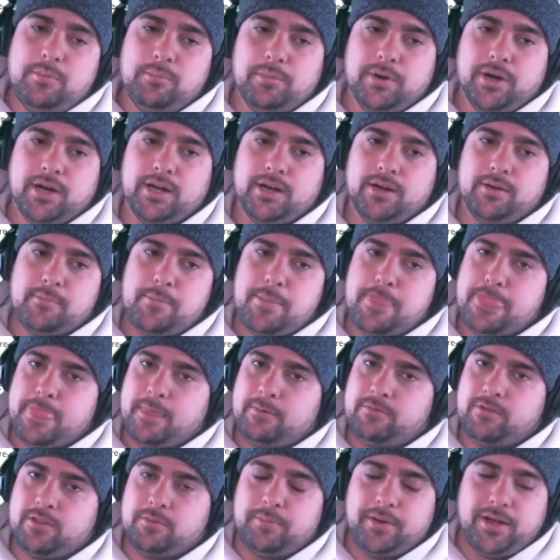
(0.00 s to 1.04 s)
but
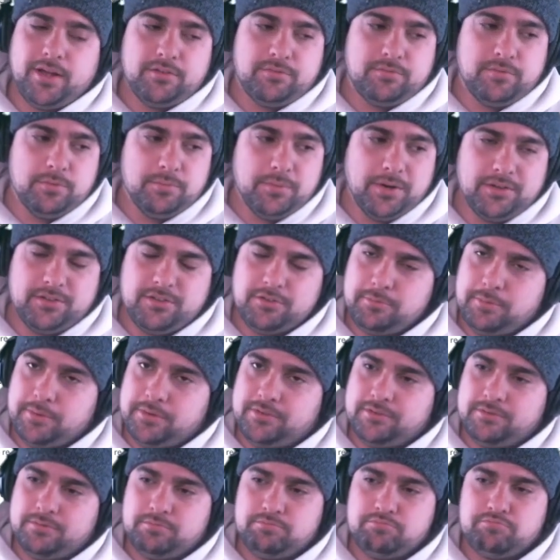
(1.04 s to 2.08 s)
for the past few months, it's been